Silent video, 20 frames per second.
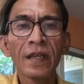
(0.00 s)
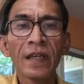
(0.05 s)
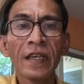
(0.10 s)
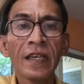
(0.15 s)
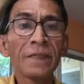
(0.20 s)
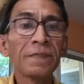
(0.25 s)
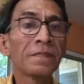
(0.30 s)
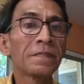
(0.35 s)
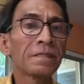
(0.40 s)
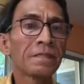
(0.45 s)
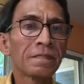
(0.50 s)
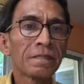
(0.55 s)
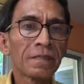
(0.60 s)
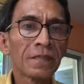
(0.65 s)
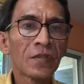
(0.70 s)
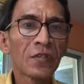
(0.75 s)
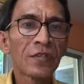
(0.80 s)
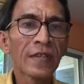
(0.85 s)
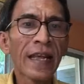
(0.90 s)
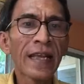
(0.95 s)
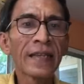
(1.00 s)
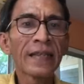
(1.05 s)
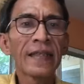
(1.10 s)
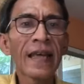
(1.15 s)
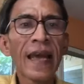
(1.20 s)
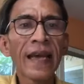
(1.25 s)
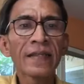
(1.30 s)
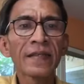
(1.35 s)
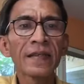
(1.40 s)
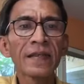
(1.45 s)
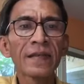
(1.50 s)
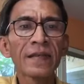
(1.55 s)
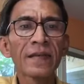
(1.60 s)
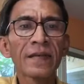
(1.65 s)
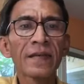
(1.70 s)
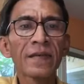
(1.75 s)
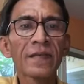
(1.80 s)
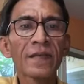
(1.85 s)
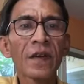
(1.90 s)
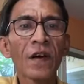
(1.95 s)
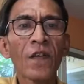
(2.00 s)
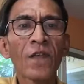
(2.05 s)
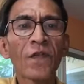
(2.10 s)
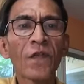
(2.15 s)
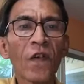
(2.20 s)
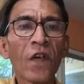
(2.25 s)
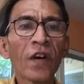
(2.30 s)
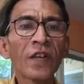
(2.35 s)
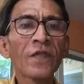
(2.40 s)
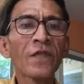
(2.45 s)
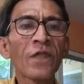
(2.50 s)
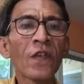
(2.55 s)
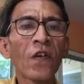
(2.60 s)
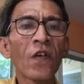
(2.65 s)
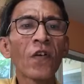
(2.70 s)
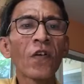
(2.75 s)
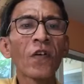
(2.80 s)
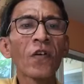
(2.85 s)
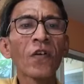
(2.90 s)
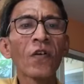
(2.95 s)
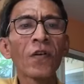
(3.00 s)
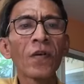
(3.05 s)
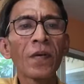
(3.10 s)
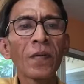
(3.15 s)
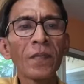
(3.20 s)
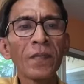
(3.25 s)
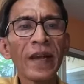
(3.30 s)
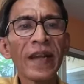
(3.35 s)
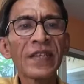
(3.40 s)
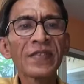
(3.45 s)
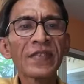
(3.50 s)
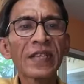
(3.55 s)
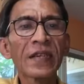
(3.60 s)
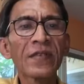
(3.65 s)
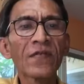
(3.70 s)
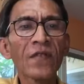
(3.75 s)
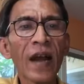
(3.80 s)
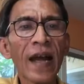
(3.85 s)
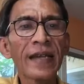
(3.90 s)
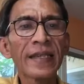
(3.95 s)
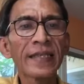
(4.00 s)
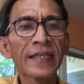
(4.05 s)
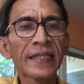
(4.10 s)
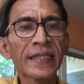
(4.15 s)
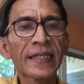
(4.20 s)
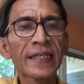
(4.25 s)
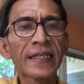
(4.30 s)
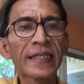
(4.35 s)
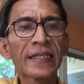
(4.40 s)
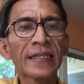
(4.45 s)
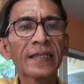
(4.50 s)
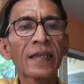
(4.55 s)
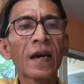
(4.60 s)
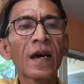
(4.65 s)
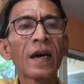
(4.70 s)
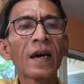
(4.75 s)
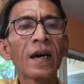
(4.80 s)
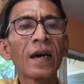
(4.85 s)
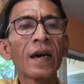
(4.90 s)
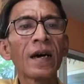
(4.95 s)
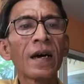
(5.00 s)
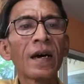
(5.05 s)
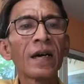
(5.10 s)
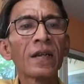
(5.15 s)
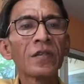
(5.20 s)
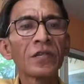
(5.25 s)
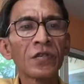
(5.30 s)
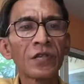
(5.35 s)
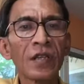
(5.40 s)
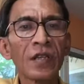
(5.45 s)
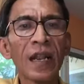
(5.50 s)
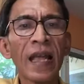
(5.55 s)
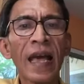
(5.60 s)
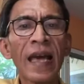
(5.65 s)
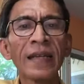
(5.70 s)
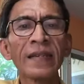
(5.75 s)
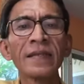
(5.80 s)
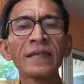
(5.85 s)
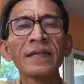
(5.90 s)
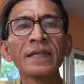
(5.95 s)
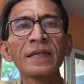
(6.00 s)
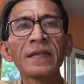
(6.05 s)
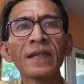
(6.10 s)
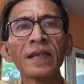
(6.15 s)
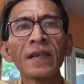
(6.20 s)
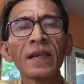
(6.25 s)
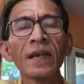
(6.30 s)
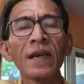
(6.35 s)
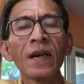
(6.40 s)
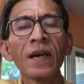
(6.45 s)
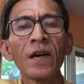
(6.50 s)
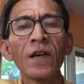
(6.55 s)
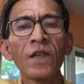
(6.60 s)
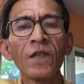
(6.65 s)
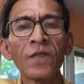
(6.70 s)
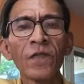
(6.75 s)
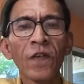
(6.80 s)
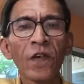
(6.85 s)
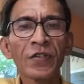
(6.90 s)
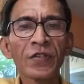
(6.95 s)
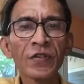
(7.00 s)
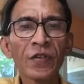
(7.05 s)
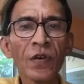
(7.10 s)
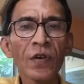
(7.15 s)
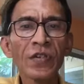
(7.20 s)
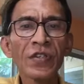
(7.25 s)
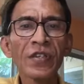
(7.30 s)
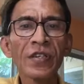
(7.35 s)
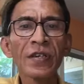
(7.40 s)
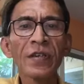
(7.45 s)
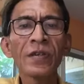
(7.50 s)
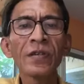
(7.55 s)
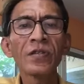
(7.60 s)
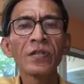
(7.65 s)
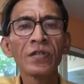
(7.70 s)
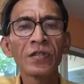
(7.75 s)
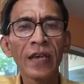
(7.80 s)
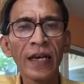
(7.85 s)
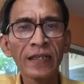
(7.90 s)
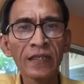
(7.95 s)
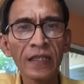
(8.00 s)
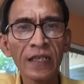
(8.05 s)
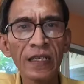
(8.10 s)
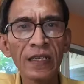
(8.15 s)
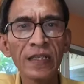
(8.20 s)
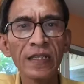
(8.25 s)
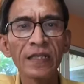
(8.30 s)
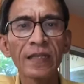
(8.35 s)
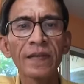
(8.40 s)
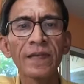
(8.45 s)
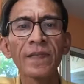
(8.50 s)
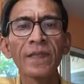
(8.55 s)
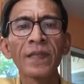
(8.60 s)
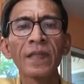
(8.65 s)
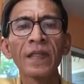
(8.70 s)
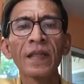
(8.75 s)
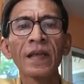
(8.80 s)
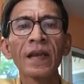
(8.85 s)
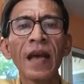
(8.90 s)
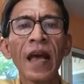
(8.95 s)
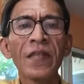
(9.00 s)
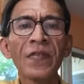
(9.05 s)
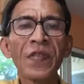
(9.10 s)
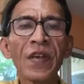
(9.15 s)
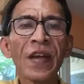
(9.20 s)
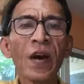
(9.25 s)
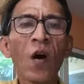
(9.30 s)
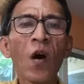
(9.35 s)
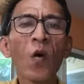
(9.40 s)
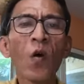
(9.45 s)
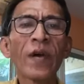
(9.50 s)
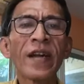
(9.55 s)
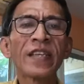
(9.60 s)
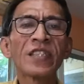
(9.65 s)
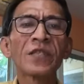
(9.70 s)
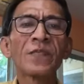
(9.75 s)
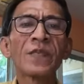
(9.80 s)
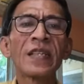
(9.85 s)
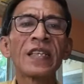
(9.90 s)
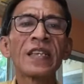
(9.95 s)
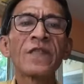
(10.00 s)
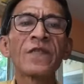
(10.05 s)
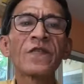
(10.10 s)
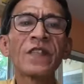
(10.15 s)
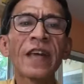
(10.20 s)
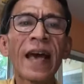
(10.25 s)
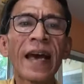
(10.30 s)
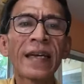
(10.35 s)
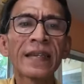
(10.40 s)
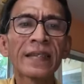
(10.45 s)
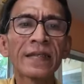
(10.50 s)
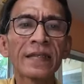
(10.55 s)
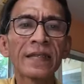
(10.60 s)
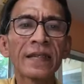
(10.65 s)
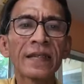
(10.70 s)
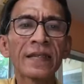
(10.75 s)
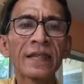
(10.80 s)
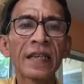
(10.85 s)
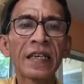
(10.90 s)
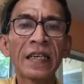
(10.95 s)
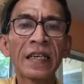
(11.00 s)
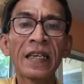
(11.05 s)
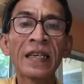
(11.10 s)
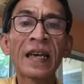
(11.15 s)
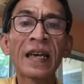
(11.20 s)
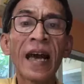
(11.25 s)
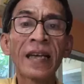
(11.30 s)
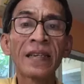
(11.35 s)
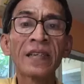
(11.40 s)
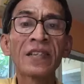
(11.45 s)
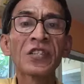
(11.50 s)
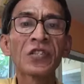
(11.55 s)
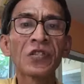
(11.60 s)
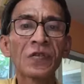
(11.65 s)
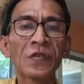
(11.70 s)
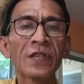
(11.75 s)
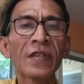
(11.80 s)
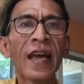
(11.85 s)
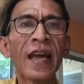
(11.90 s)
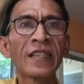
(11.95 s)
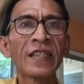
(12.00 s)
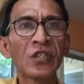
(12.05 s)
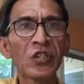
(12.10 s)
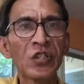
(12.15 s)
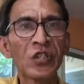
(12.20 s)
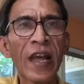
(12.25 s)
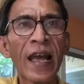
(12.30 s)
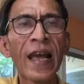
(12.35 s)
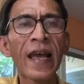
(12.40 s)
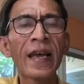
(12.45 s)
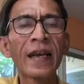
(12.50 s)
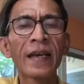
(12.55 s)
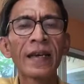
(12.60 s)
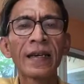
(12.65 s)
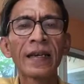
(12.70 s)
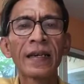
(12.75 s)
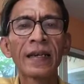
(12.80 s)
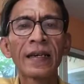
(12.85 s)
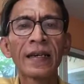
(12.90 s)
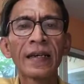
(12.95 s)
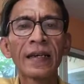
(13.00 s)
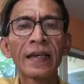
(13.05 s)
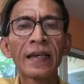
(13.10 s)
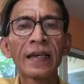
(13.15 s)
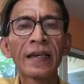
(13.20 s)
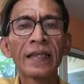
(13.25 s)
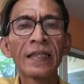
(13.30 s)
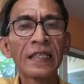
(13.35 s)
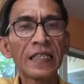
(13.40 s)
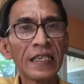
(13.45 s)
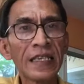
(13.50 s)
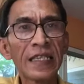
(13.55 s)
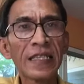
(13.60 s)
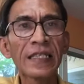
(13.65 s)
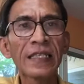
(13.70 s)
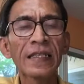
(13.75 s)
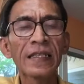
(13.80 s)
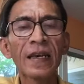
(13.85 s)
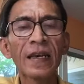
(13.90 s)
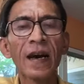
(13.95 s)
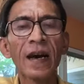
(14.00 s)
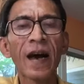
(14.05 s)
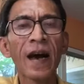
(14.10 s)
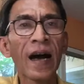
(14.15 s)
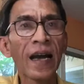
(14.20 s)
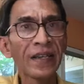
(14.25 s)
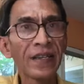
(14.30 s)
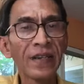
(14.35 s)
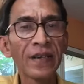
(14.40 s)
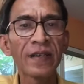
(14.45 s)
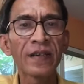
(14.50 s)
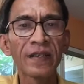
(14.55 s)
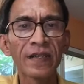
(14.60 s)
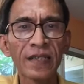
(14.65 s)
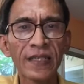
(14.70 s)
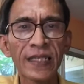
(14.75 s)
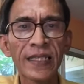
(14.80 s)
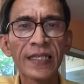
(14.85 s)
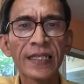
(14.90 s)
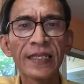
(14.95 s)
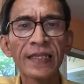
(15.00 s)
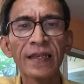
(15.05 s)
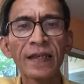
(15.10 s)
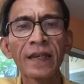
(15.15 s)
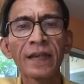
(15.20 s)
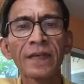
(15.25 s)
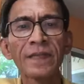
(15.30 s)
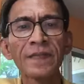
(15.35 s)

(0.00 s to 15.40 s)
keep saying that fought for basic rights to the land, for social justice, and they always believed that the king understood and shared these ideas.